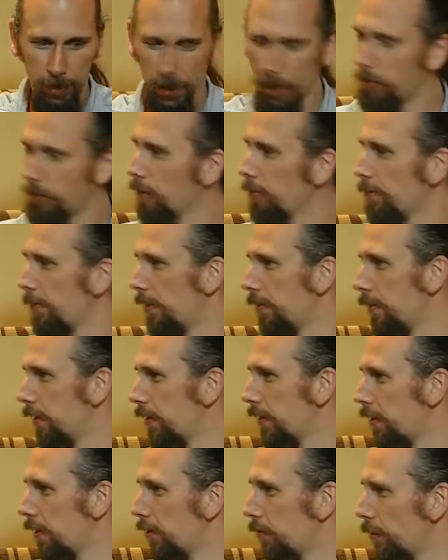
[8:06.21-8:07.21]
testing
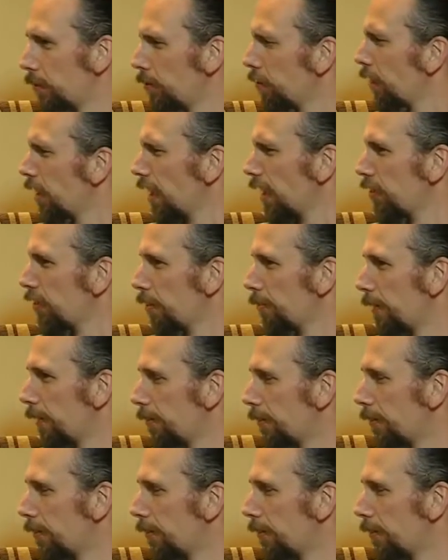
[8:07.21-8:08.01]
pyramid. What's the testing pyramid?